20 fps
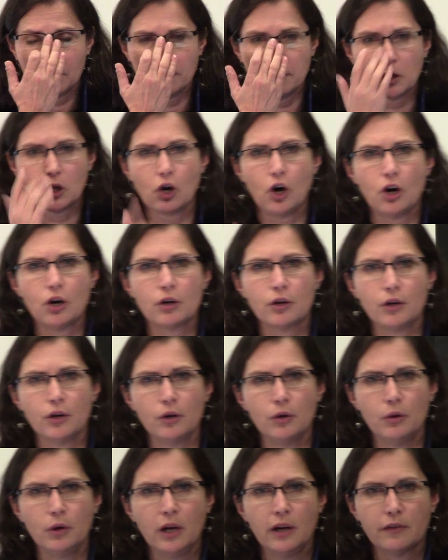from the
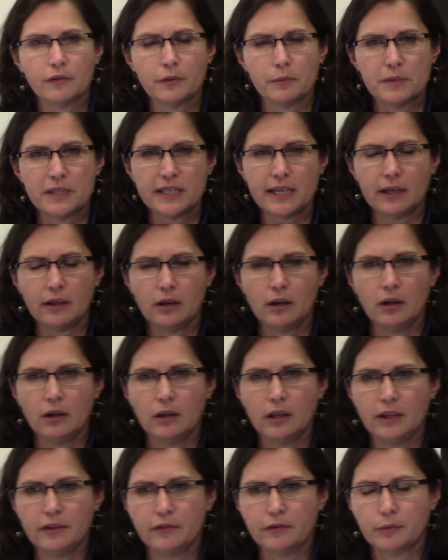Congo, from
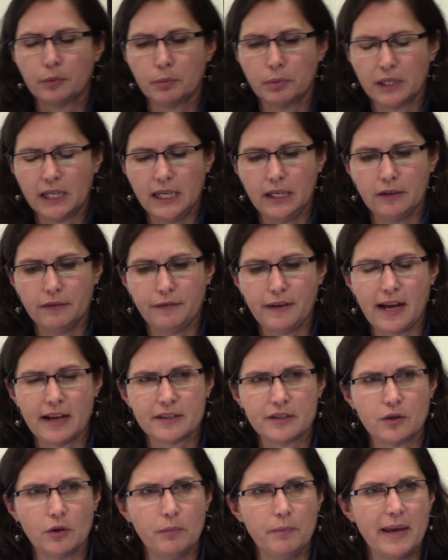Senegal, and Burkina
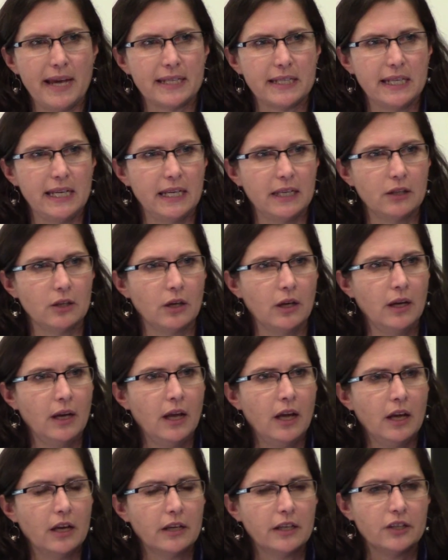Faso met in
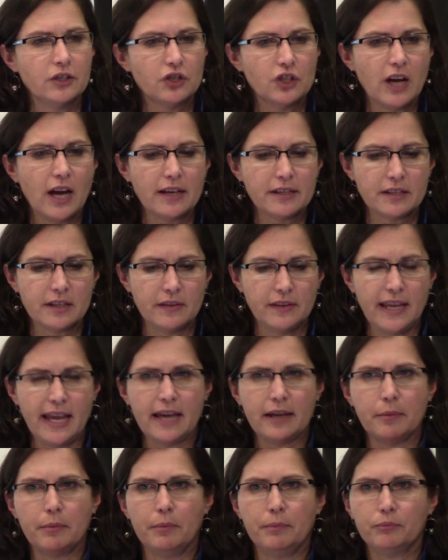Kinshasa, and they
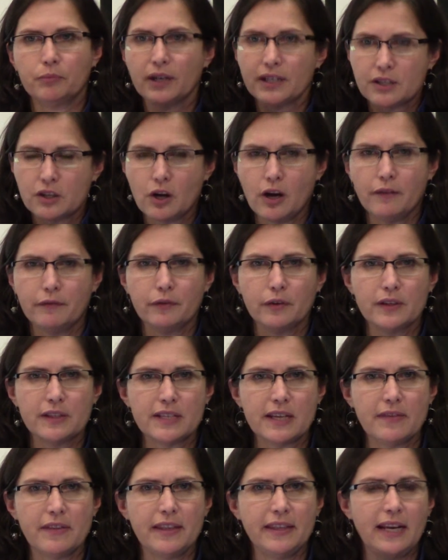had a press
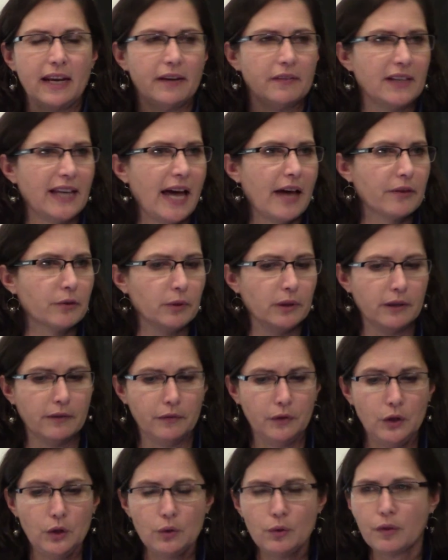conference, and then they had a gathering
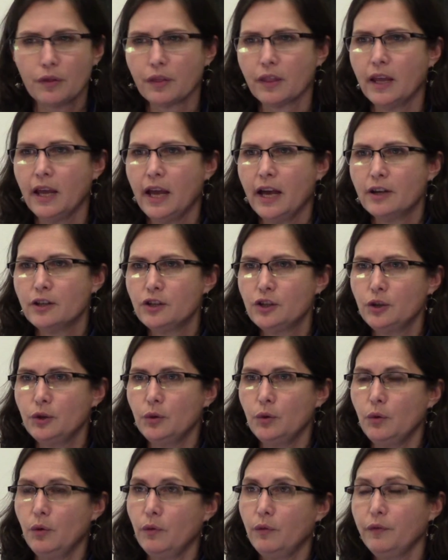of youth
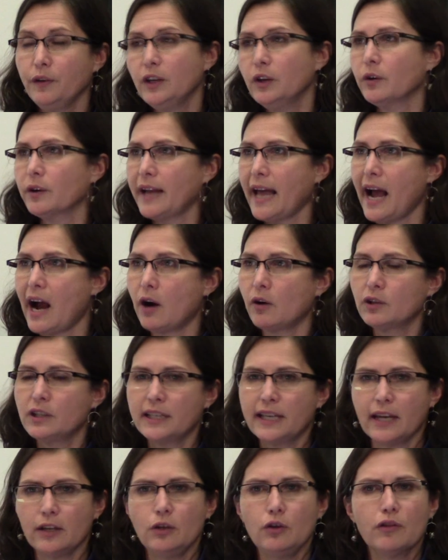to figure out how
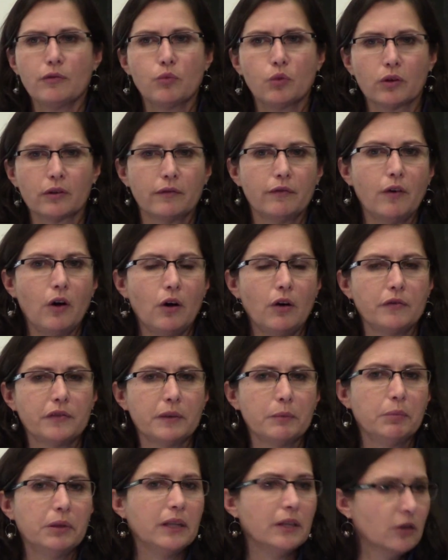to get youth more
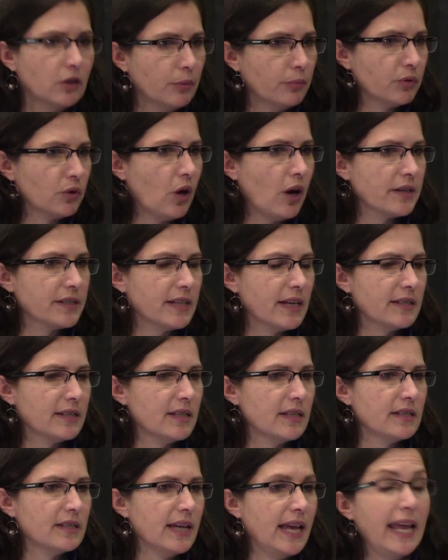involved in political
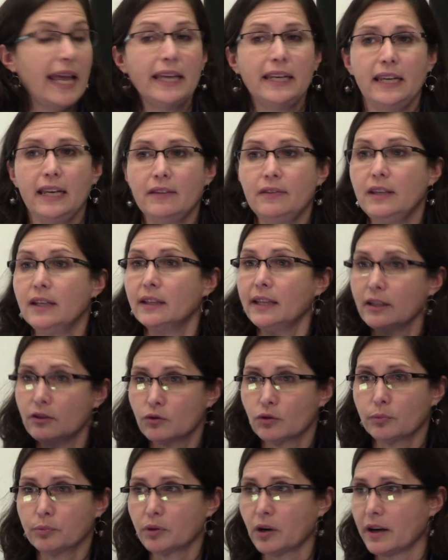processes and in the
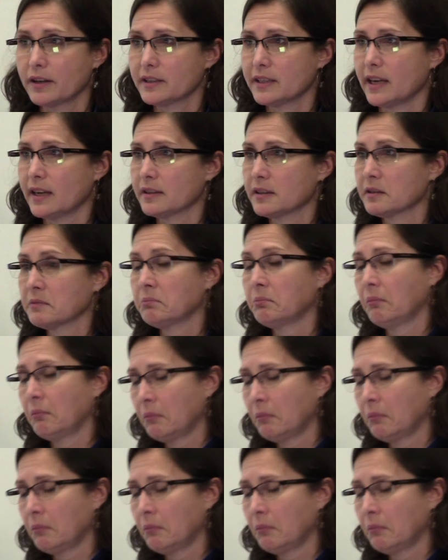electoral process.